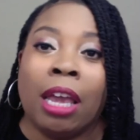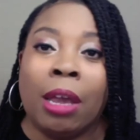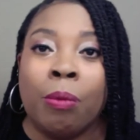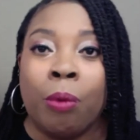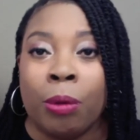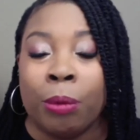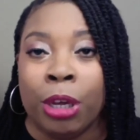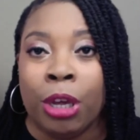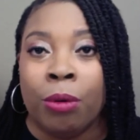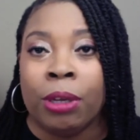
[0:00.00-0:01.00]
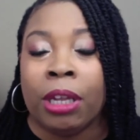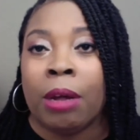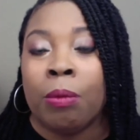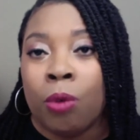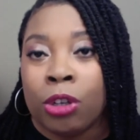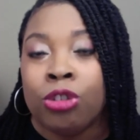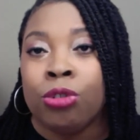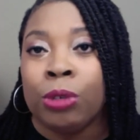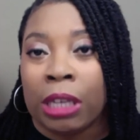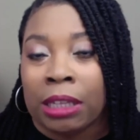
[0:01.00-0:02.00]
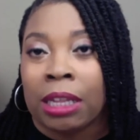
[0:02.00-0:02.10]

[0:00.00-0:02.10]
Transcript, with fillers: and where we're going and i want you to get